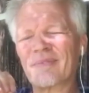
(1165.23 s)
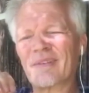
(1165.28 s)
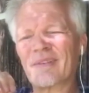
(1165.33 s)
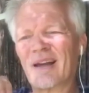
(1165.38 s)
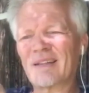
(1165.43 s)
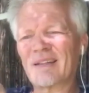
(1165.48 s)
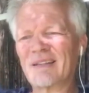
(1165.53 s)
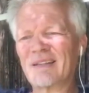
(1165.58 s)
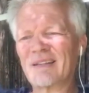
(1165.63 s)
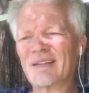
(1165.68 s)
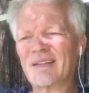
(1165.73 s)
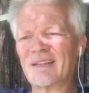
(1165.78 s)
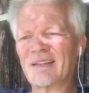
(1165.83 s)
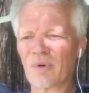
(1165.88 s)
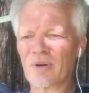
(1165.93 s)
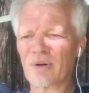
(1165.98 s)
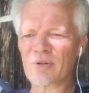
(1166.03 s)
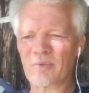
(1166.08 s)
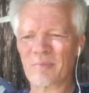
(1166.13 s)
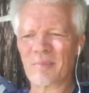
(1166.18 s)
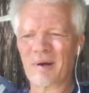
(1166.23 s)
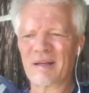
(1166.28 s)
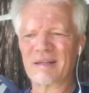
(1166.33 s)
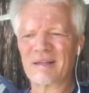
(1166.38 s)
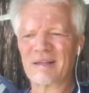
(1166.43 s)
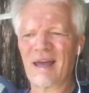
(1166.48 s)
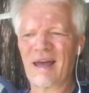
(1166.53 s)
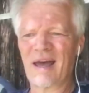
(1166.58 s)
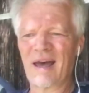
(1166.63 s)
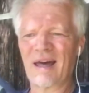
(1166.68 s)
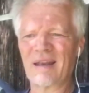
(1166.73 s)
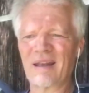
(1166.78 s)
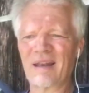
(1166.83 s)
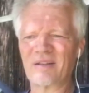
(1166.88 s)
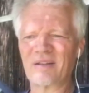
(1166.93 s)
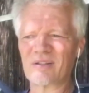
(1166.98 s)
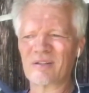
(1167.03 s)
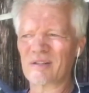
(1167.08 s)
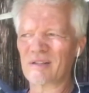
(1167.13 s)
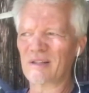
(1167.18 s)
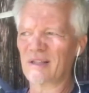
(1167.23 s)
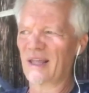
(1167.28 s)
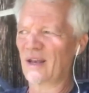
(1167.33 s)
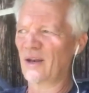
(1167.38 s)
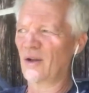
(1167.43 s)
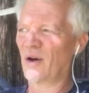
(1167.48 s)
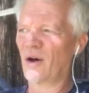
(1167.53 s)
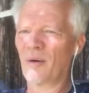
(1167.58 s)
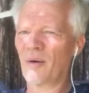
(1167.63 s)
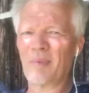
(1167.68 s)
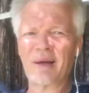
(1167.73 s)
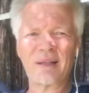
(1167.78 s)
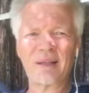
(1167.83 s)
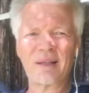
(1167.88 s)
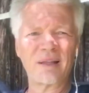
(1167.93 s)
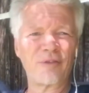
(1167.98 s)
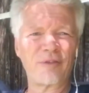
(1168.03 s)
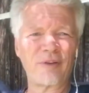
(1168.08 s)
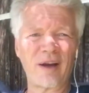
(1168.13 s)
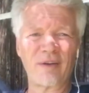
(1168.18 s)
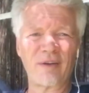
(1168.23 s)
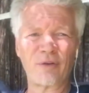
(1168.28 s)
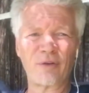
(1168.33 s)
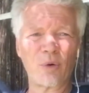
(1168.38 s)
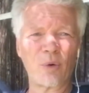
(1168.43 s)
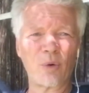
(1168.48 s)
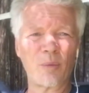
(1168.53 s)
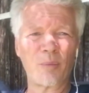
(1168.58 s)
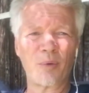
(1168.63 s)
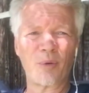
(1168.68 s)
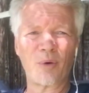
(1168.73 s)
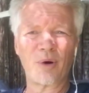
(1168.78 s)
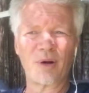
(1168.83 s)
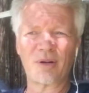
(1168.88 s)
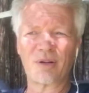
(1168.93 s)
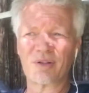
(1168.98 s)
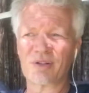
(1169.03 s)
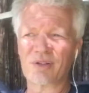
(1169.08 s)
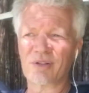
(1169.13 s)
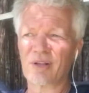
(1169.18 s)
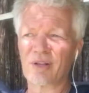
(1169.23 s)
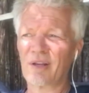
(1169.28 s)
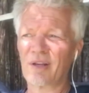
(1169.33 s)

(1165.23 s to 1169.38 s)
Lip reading: I did that once with my dad. I just let all my little 5-year-old boy just